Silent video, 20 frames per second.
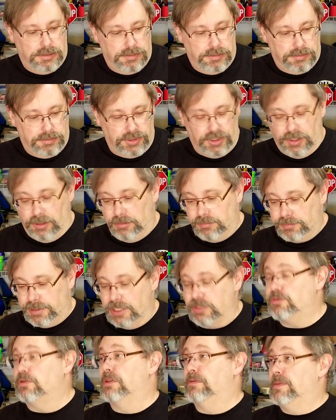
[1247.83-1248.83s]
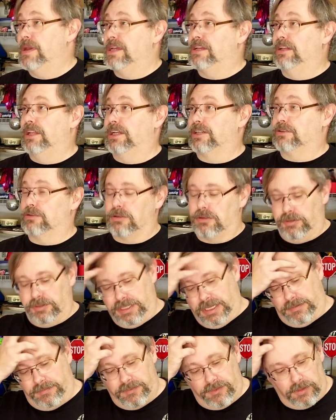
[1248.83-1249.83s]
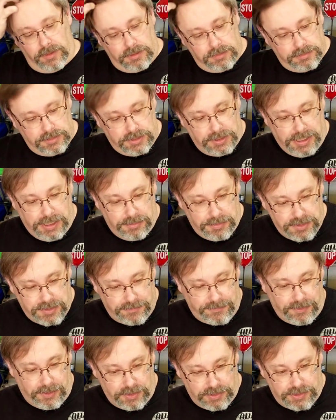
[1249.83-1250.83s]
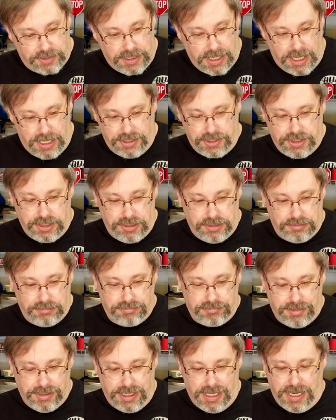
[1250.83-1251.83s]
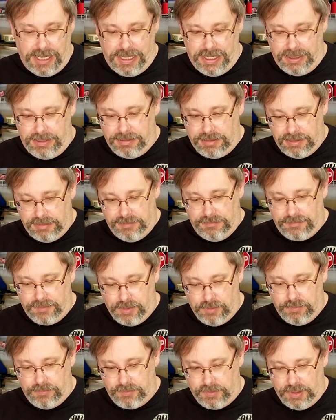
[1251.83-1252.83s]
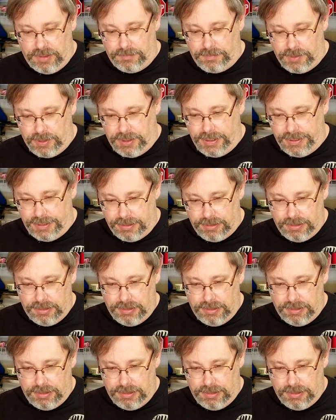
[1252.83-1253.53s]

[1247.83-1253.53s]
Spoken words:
So that's what they make electrical tape for. So that was the first gotcha that I have goofed up on.